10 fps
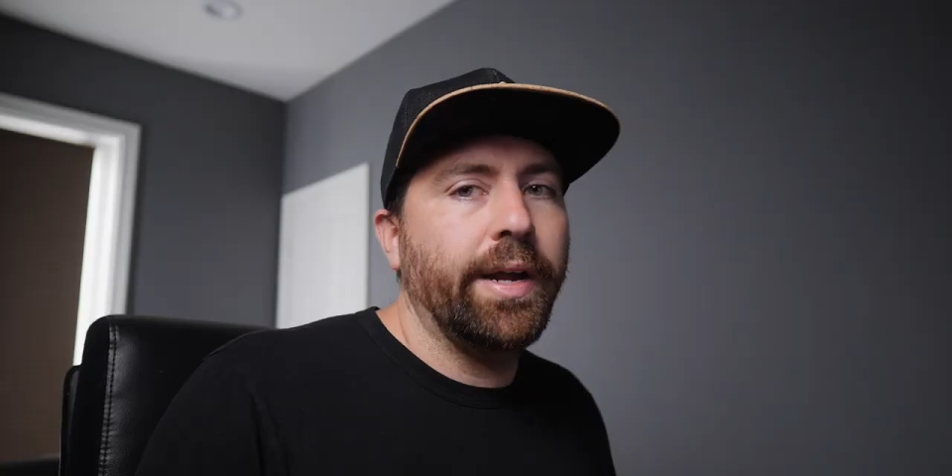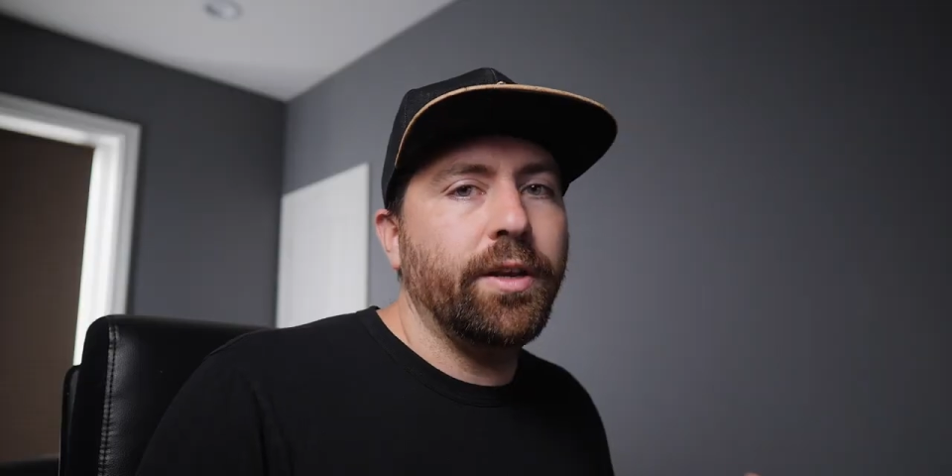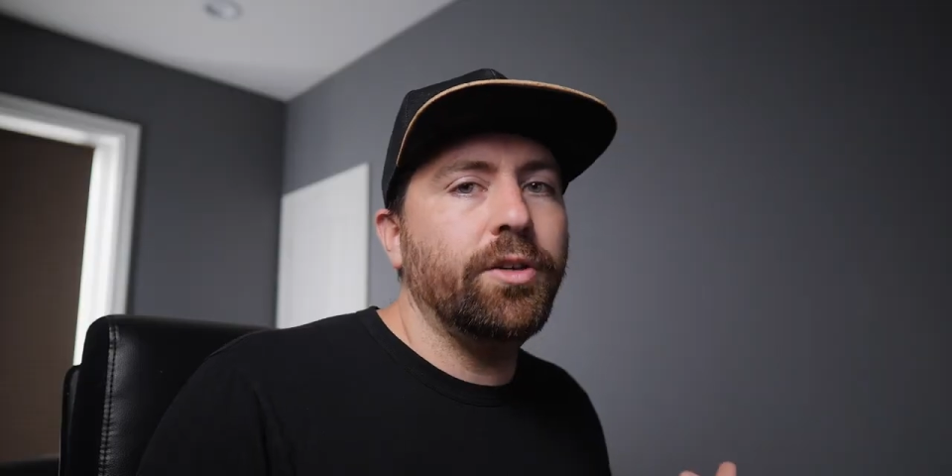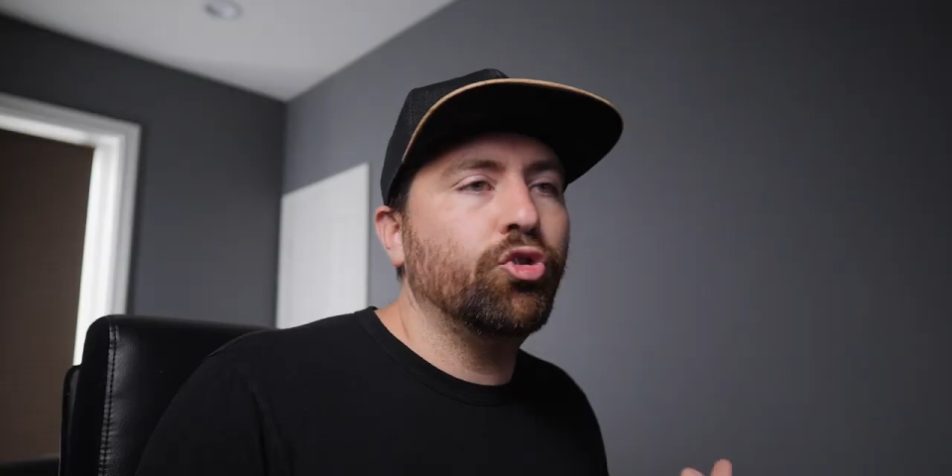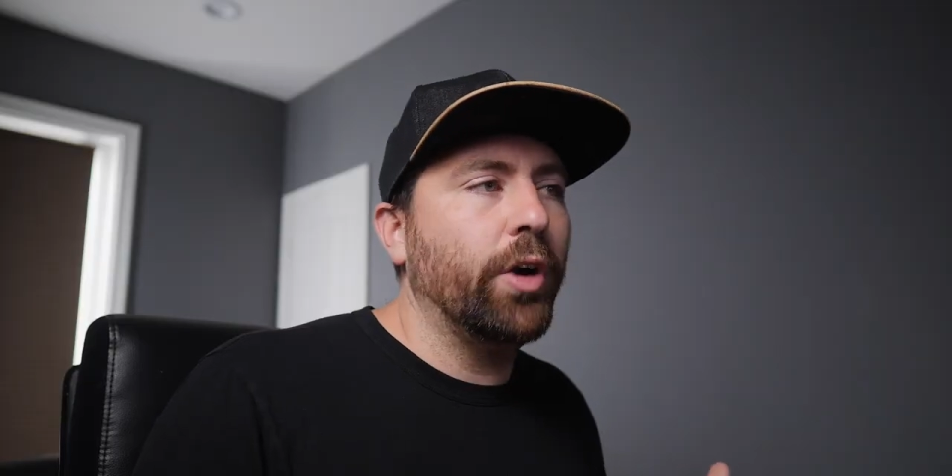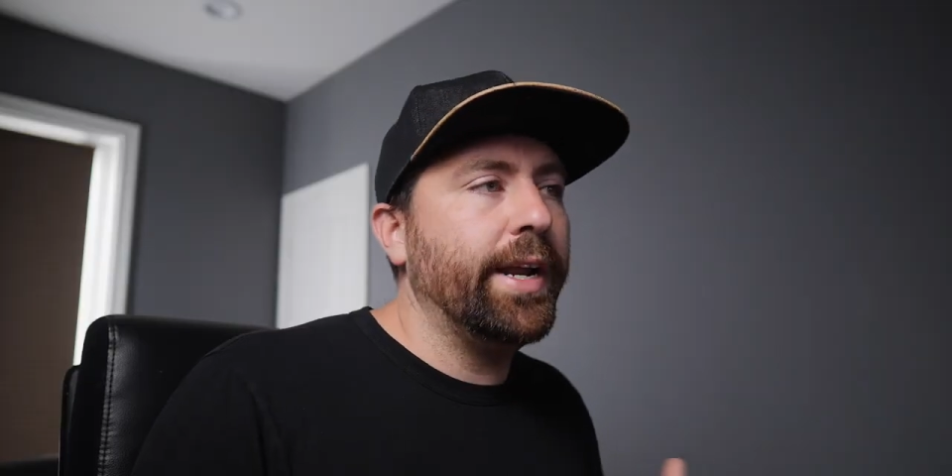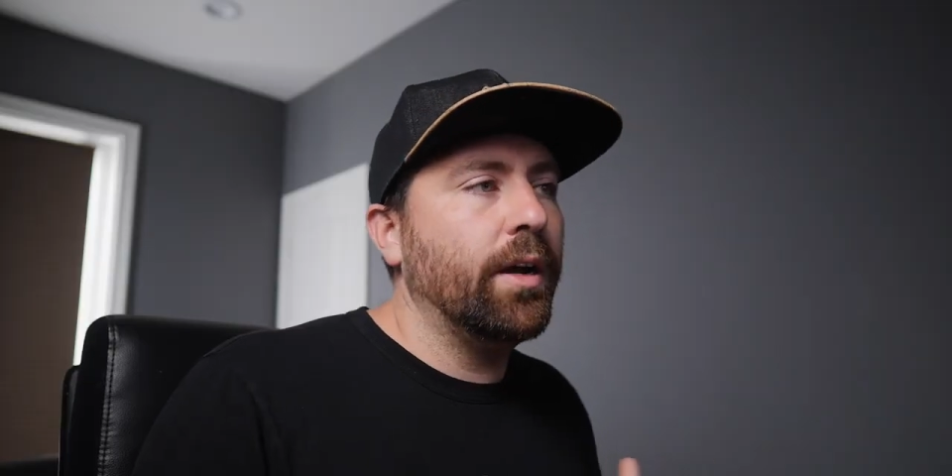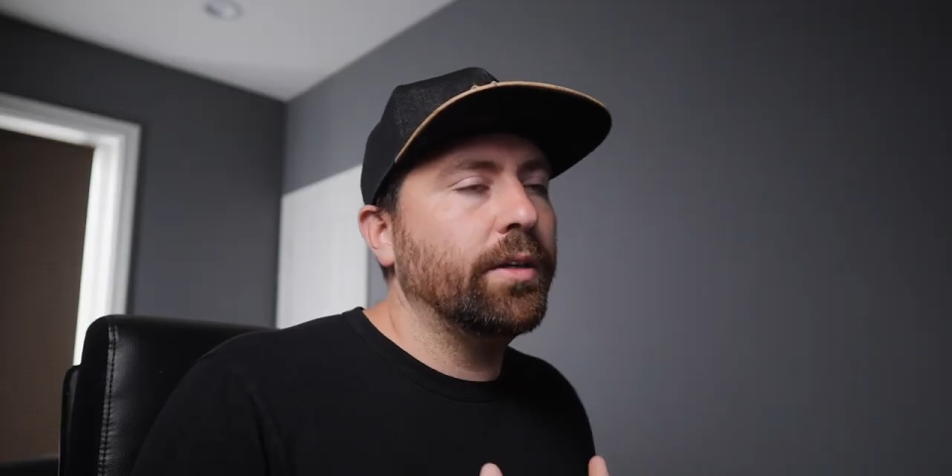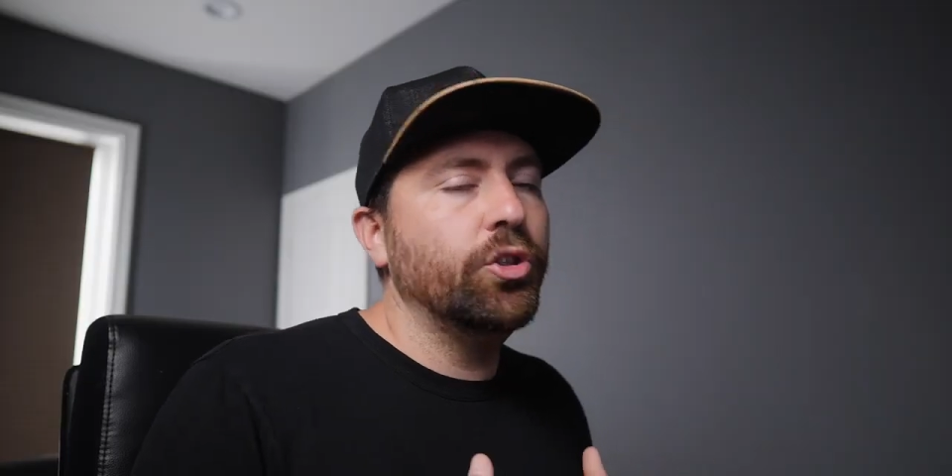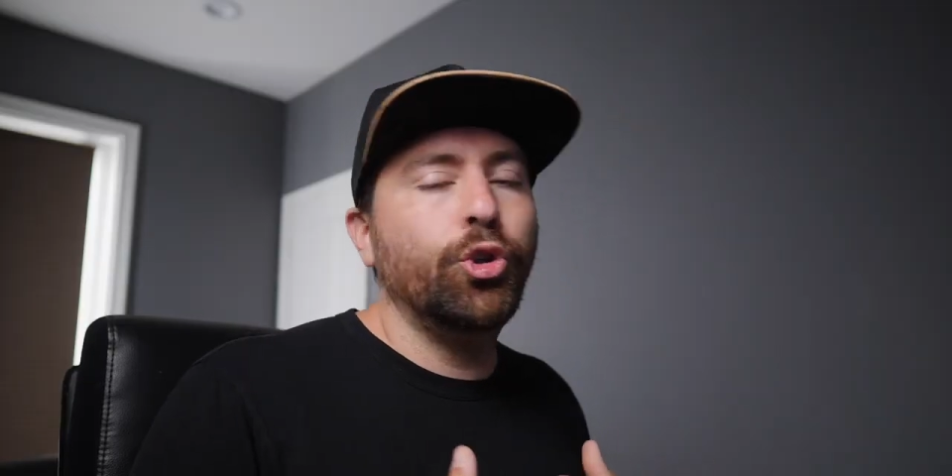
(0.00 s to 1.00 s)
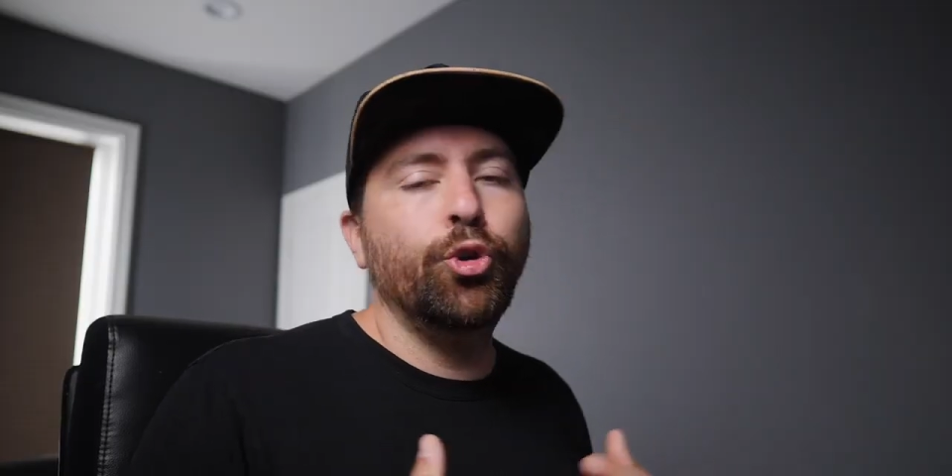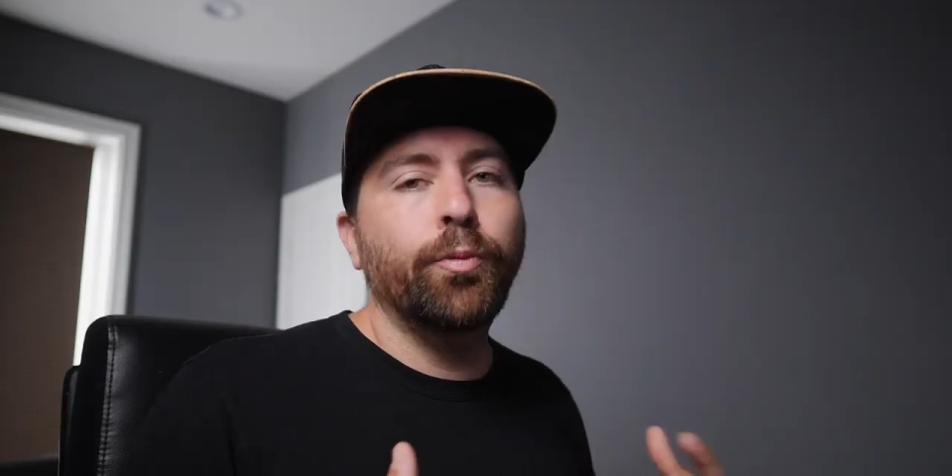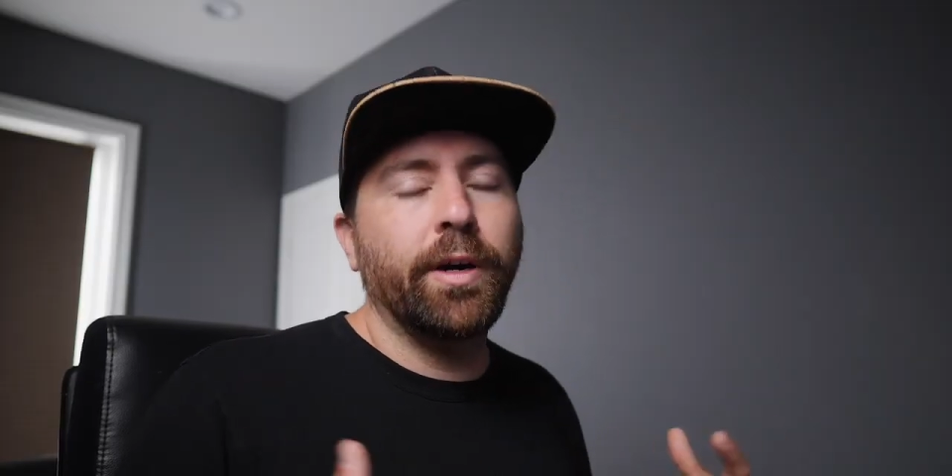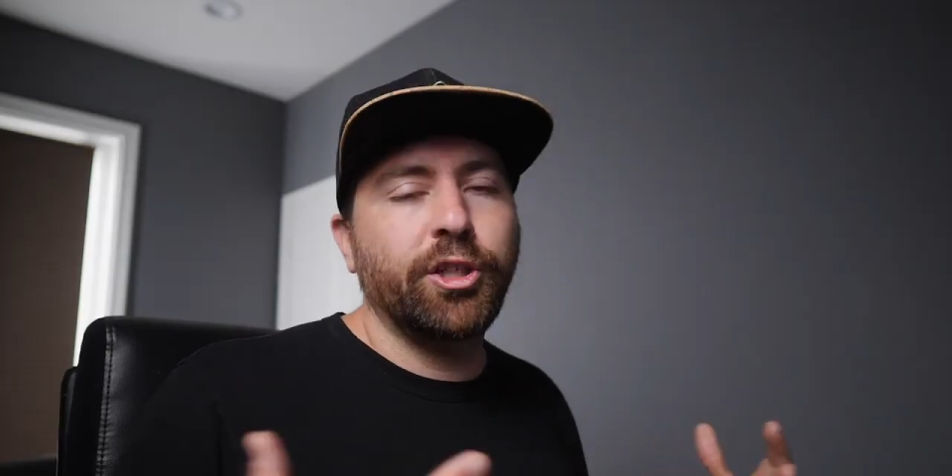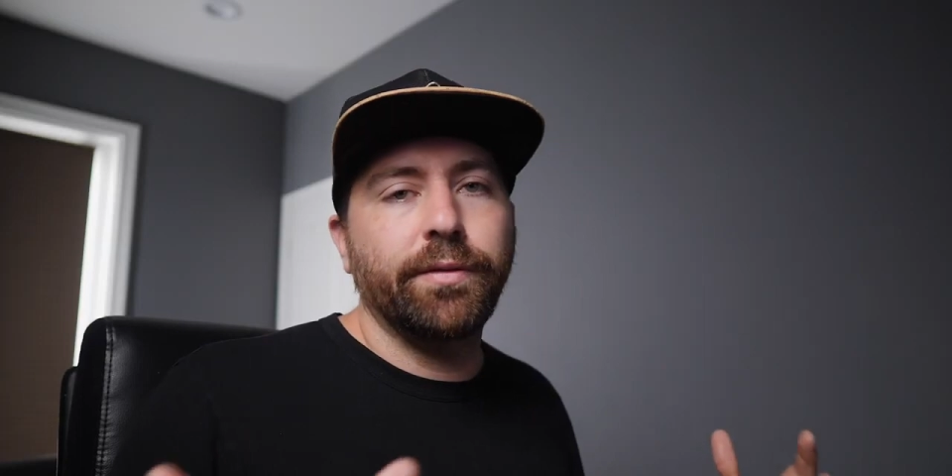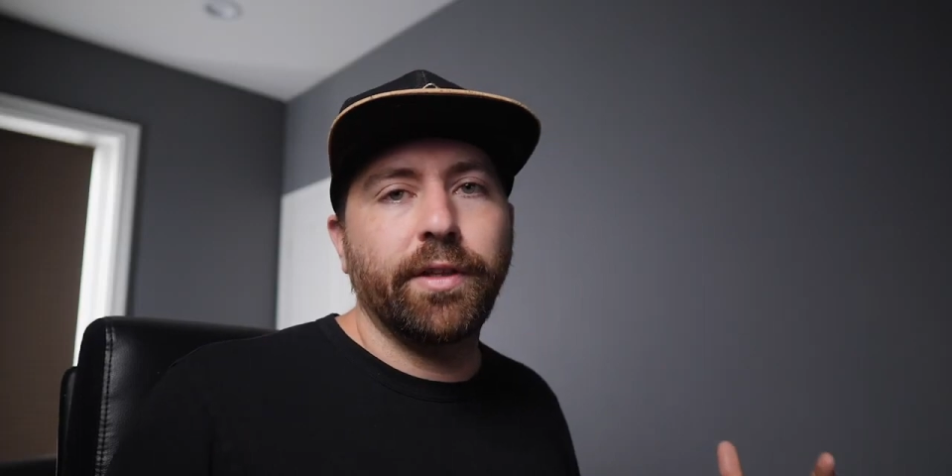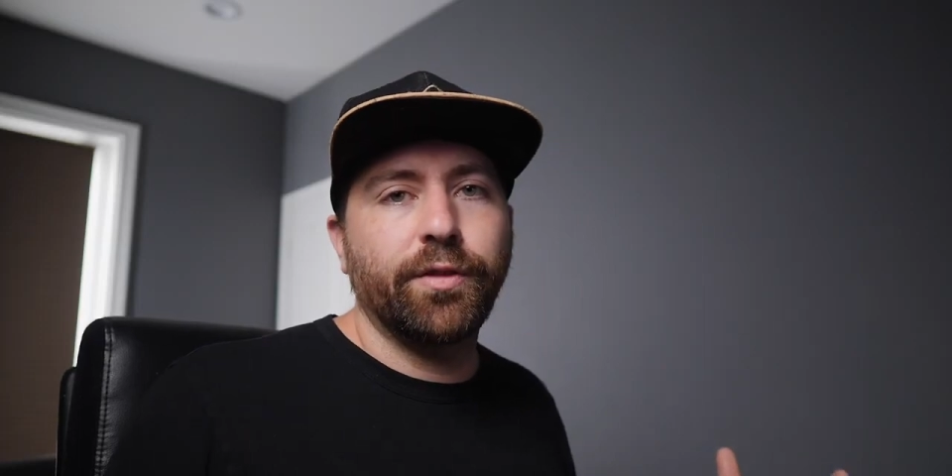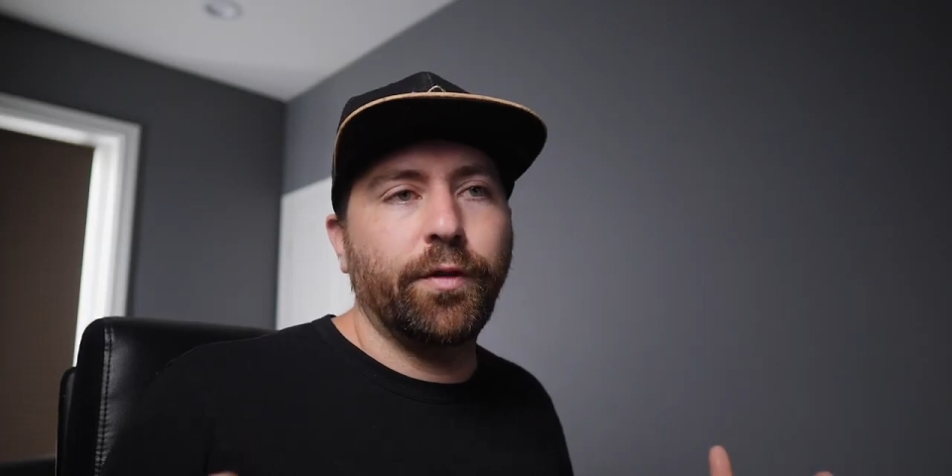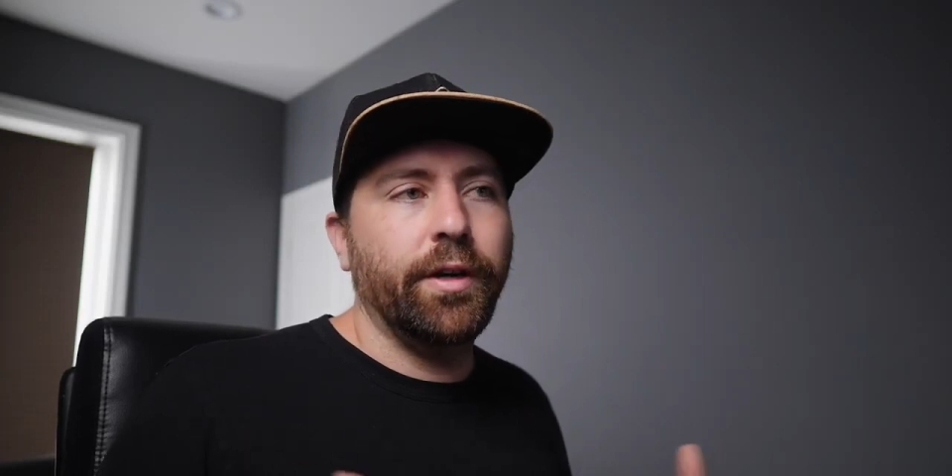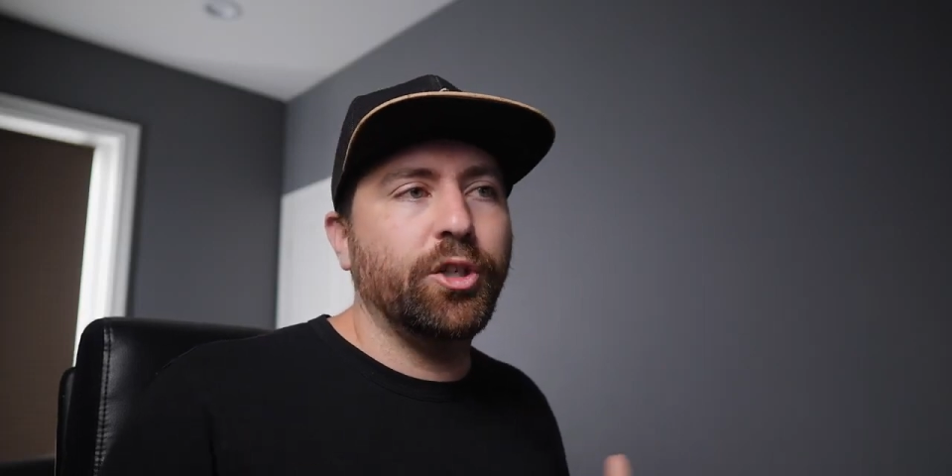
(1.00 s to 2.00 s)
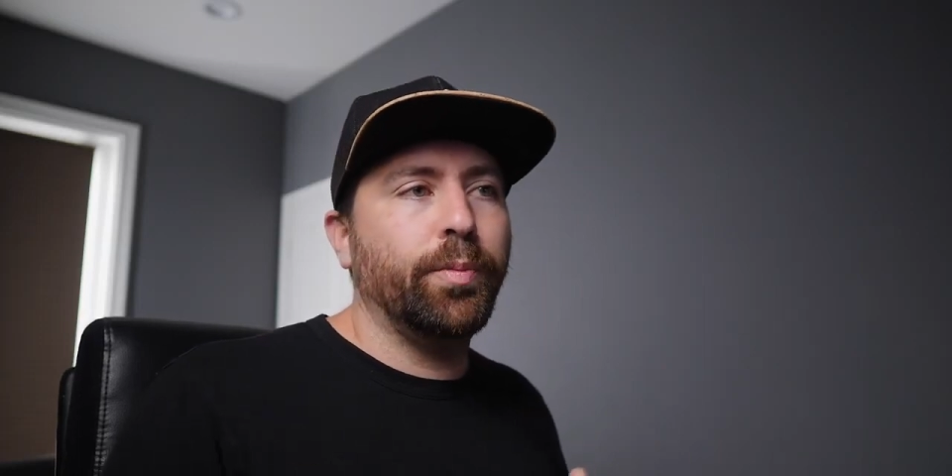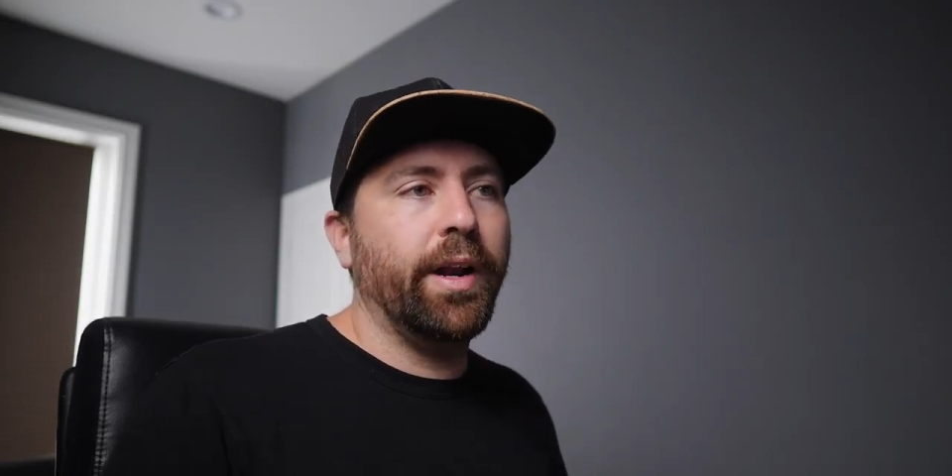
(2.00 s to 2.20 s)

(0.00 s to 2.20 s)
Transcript: I didn't drag on too much of this footage,